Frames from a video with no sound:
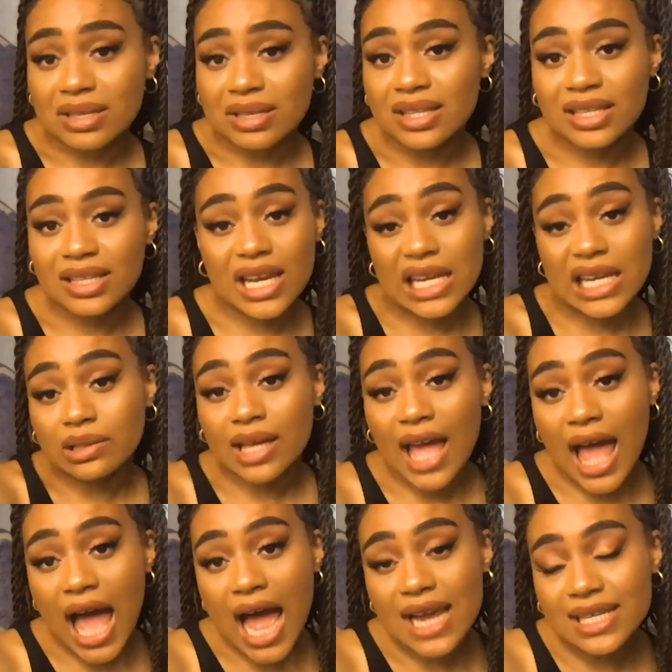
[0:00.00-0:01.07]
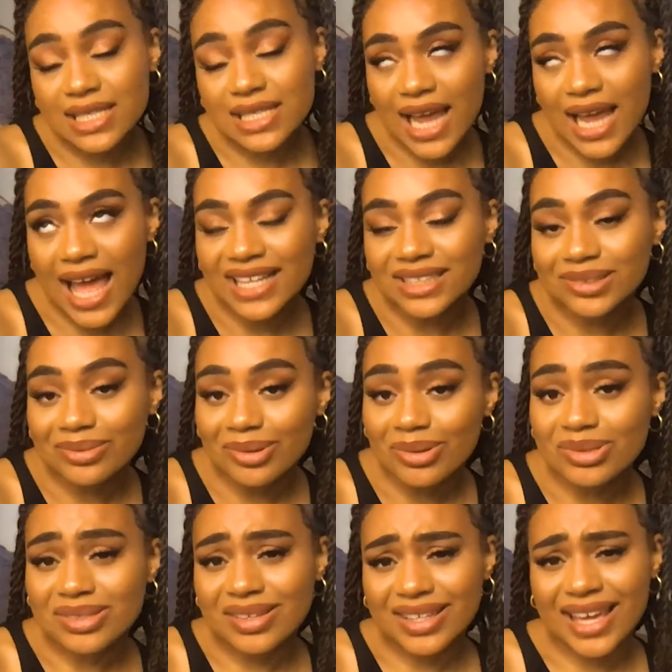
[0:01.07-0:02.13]
a little cash, and you'll
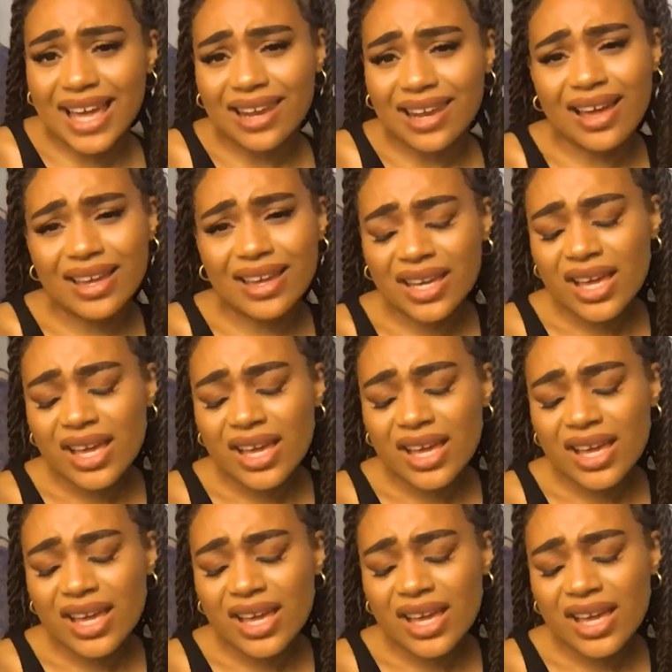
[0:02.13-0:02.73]
also get like